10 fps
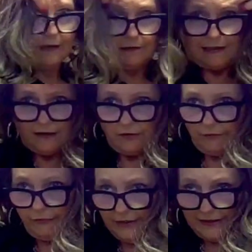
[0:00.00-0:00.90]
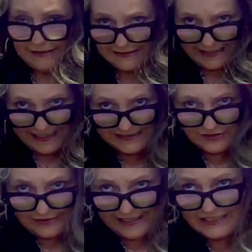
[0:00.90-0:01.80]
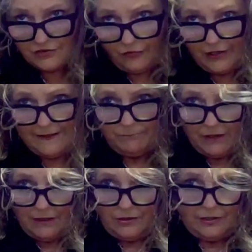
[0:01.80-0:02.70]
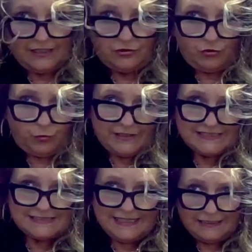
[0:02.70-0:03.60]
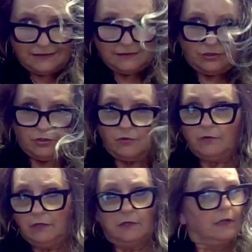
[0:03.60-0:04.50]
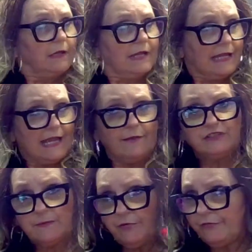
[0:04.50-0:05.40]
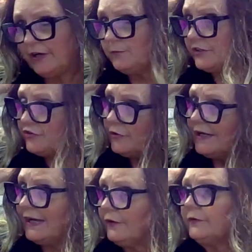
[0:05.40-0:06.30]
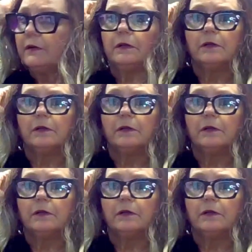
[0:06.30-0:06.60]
can take the front because it has the lace front. You can twist it, you know. Have some fun with your hair.